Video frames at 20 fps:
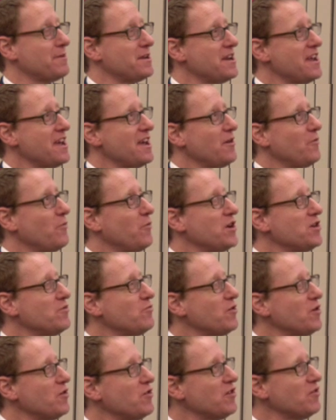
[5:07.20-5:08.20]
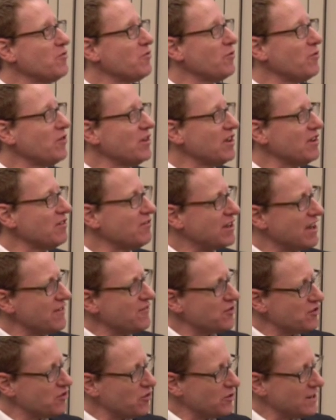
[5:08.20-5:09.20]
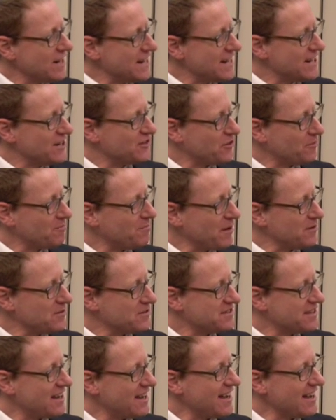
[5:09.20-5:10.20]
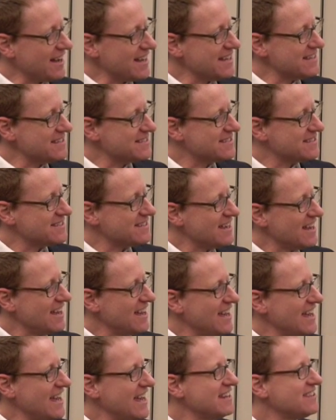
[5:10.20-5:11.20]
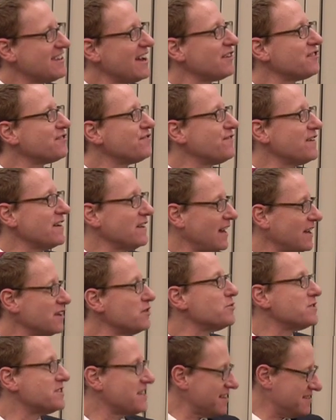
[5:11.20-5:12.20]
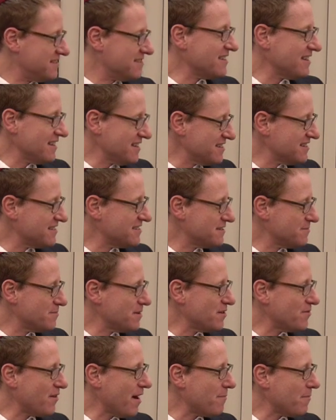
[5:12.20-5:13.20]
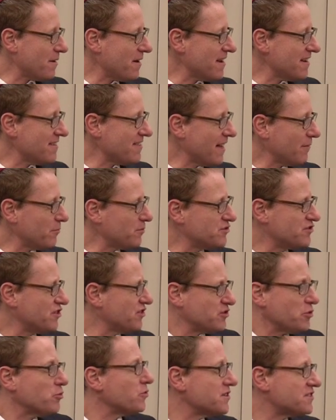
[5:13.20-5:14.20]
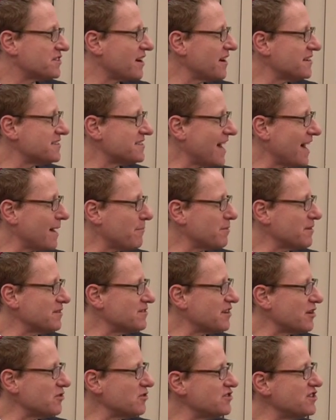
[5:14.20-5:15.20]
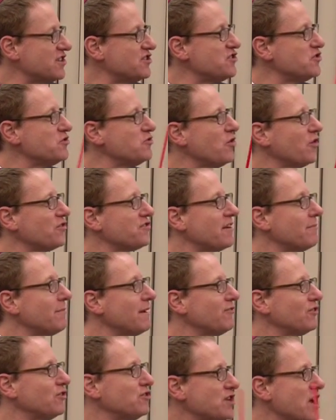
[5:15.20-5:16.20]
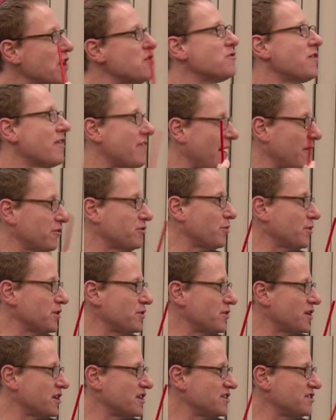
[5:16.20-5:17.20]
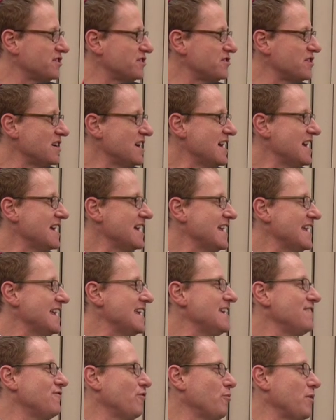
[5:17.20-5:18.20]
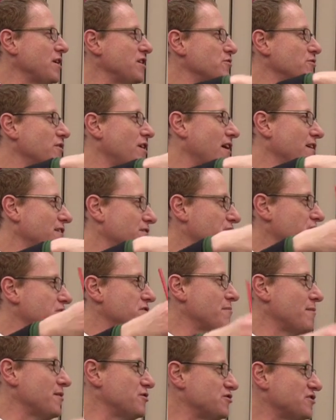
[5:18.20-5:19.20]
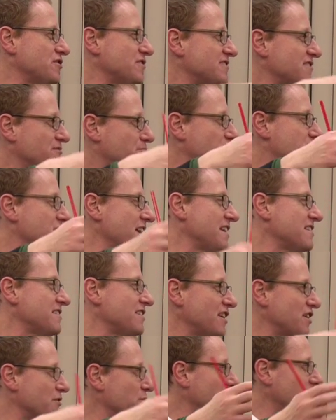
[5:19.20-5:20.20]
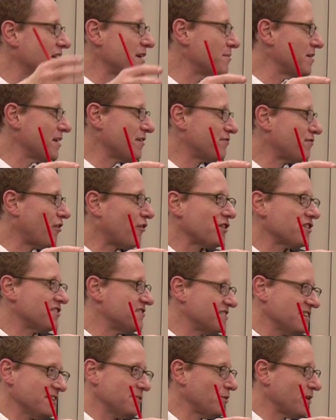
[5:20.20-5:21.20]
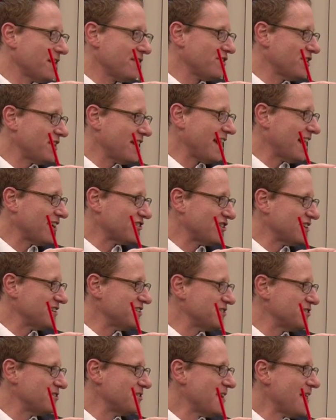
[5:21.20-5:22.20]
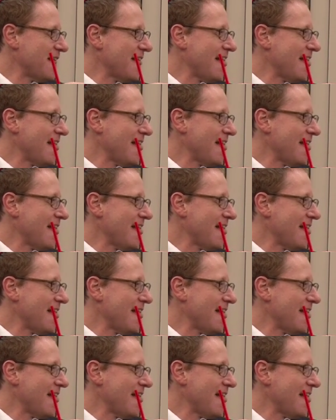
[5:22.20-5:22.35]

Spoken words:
I mean, given your lineage on both sides, it does feel like you were destined to be a rabbi. That was just always going to happen. So did you, on some level, know that that's what you were going to do, even when you were going through the motions of pretending you were going to be a forester, whatever they actually do?